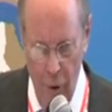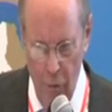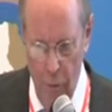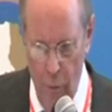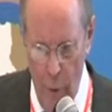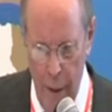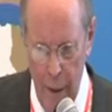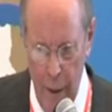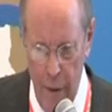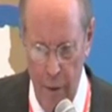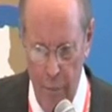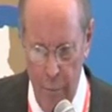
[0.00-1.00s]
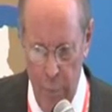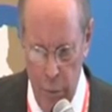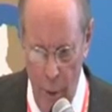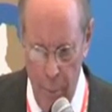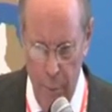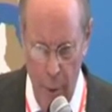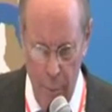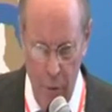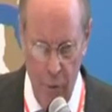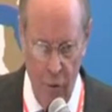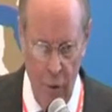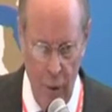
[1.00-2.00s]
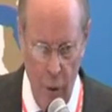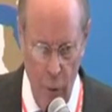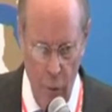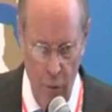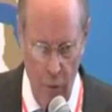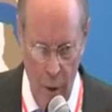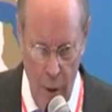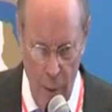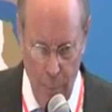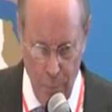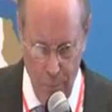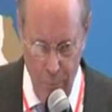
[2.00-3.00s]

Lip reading: as avoiding negative publicity goes, like